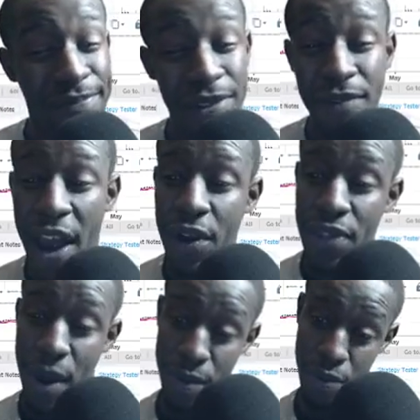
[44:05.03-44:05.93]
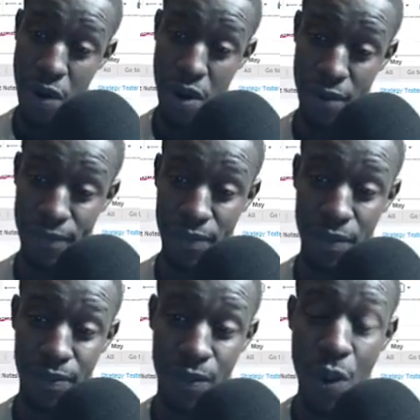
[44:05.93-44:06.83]
the value that we want.
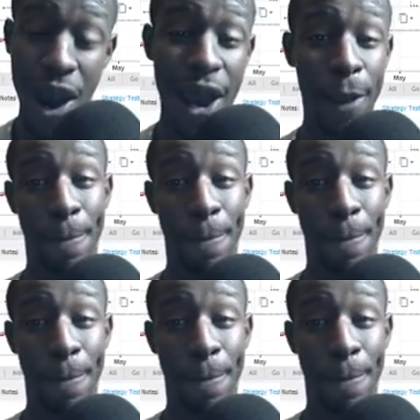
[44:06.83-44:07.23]
Why?